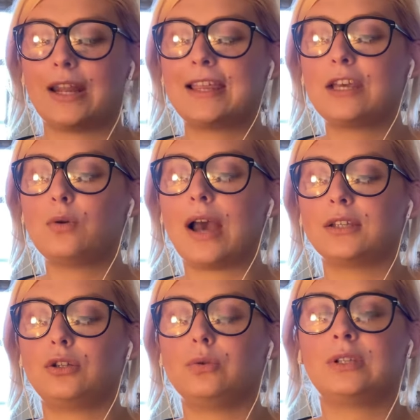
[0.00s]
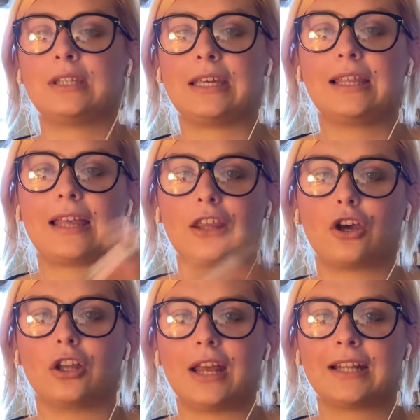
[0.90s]
And I think you guys do see, like, the
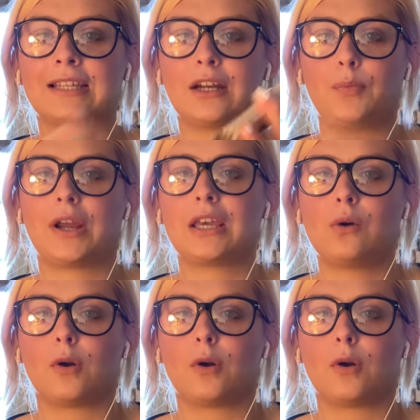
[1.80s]
good that it's going to bring you.